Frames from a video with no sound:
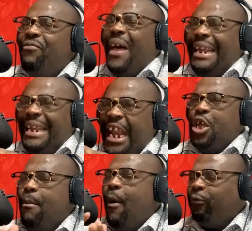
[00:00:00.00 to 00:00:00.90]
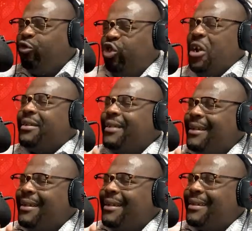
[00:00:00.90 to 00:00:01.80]
name of Jesus,
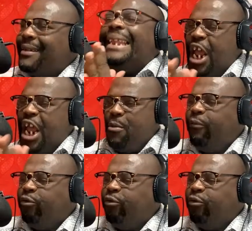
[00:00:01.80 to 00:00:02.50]
in the name of